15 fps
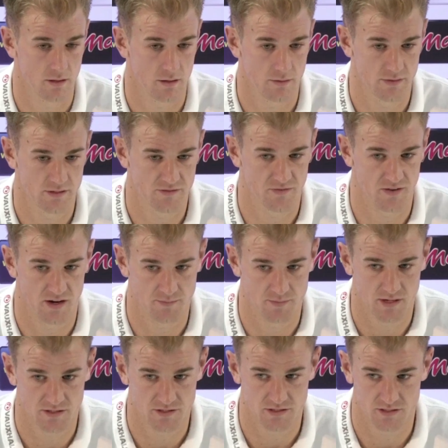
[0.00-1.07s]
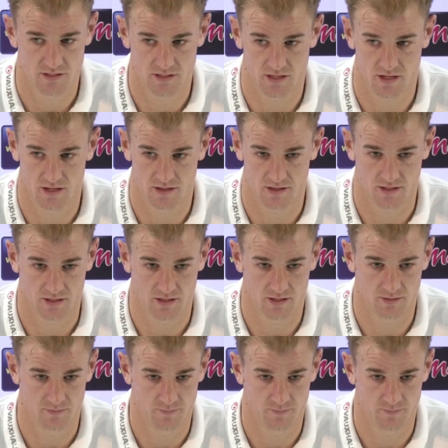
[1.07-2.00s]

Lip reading: There is fine margins. I think